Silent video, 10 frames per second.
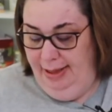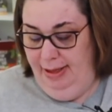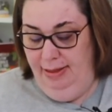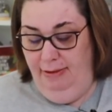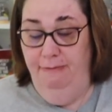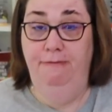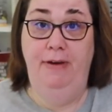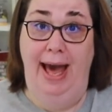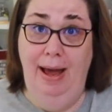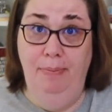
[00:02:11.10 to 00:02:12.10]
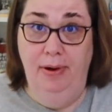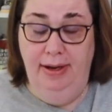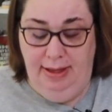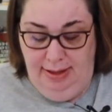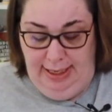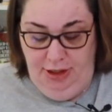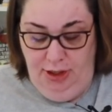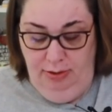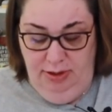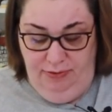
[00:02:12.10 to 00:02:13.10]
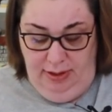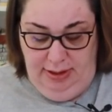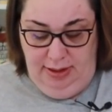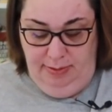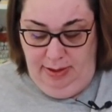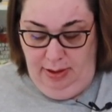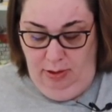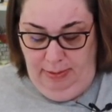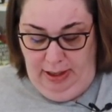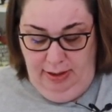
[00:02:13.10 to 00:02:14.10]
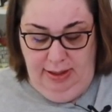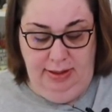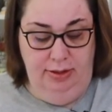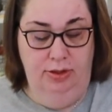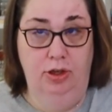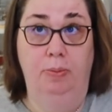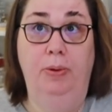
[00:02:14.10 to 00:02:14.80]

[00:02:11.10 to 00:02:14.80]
And then the fabric that they chose for us this month, oh my goodness, this is so